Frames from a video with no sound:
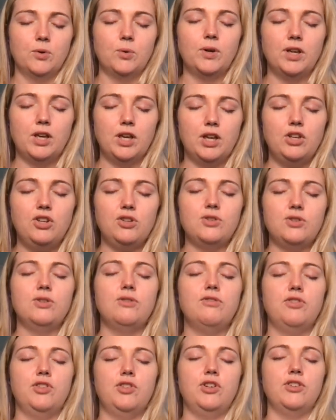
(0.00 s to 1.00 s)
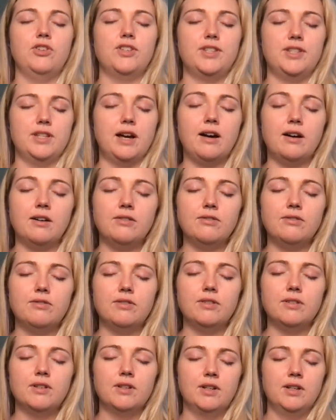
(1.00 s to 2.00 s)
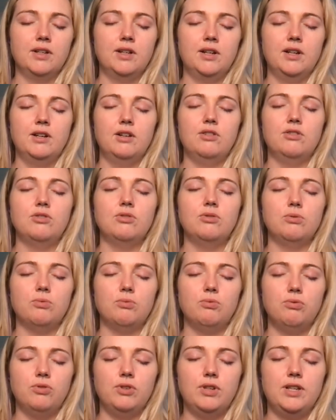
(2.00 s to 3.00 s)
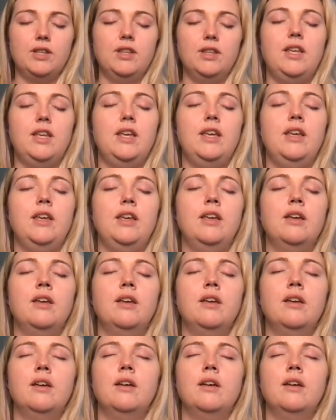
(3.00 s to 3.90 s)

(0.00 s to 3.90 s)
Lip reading: What can you do for yourself to really